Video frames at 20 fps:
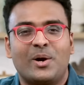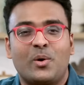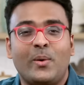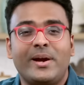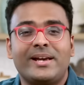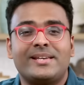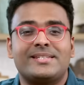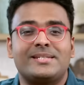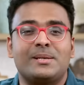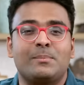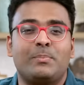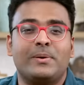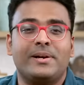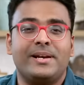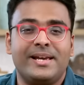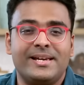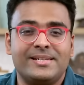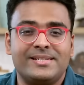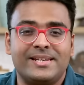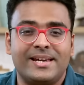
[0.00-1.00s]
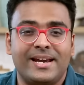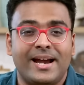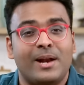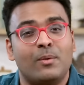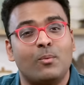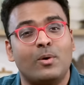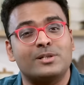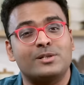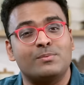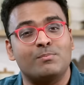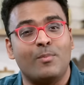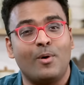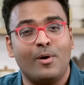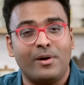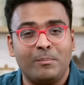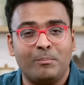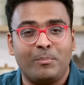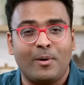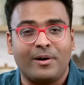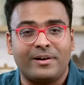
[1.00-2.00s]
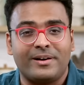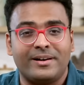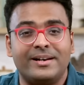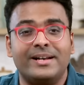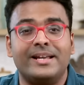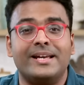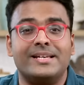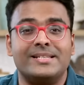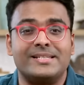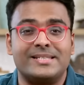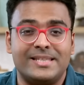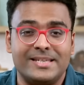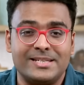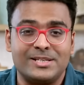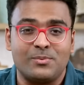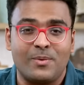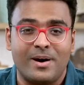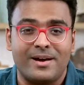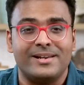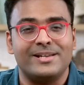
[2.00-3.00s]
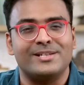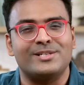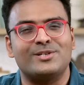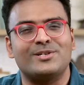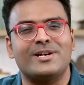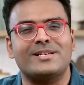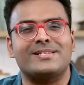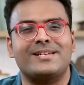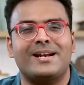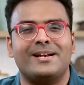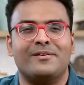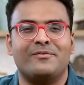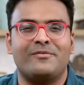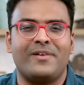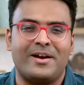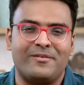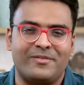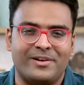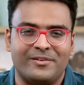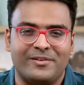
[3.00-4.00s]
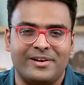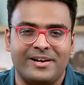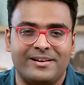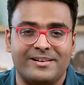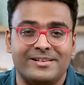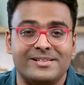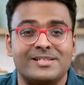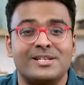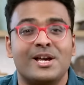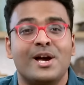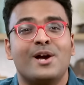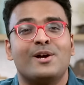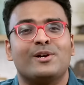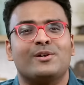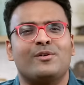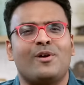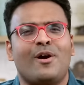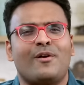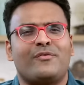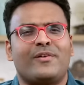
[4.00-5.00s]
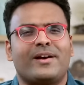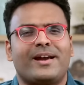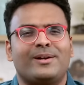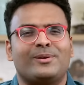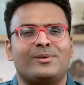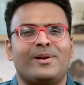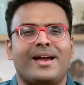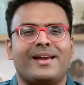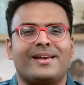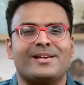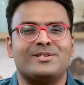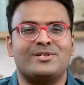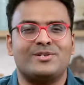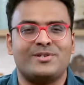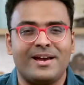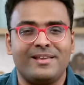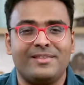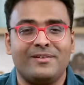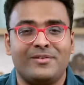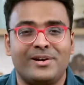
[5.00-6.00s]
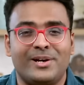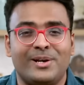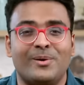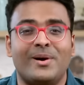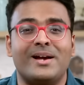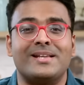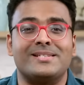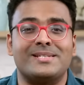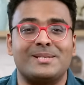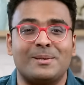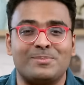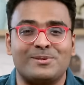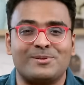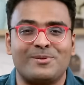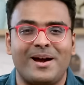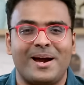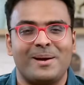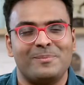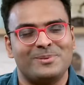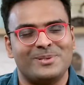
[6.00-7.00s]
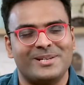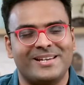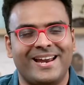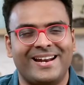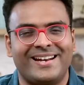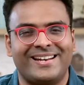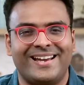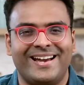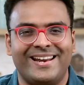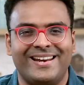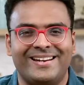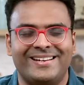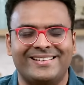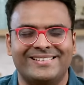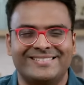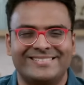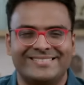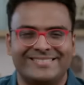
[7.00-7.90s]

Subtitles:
Quick, simple, easy, and what's more important is this one is just under 5 ingredients. Do not forget to like and share the video and subscribe to Get Curried.